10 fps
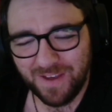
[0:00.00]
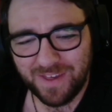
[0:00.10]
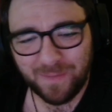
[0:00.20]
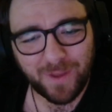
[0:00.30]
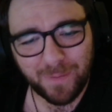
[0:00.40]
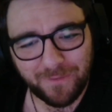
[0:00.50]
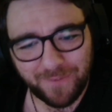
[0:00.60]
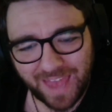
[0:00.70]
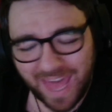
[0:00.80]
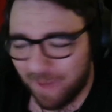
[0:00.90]
sometimes
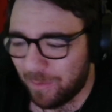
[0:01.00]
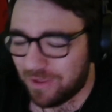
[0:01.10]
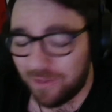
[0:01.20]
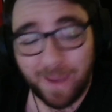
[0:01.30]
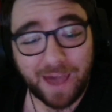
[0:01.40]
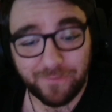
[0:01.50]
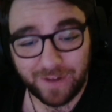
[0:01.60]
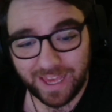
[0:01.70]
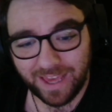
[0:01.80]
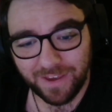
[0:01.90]
forget, which is
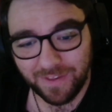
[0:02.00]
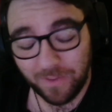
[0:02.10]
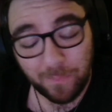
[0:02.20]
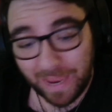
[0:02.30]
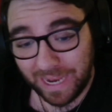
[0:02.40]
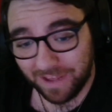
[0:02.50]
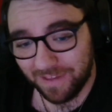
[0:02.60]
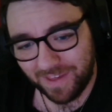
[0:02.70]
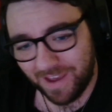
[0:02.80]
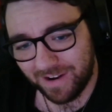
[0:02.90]
baffling because the media
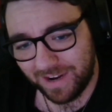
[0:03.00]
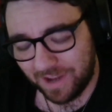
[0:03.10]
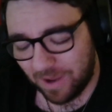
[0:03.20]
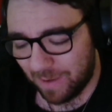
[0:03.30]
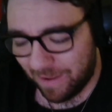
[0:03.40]
certainly don't.